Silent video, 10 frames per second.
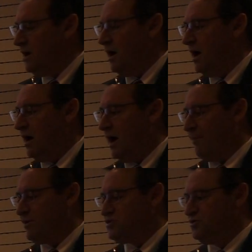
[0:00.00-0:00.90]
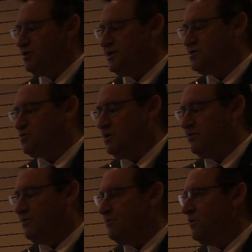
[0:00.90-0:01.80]
opportunities
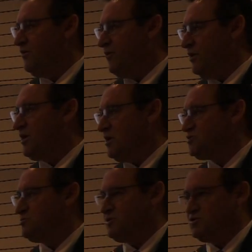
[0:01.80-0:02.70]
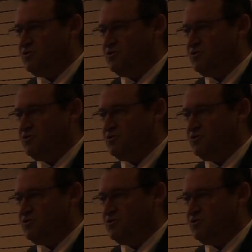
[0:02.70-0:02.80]
with their customers.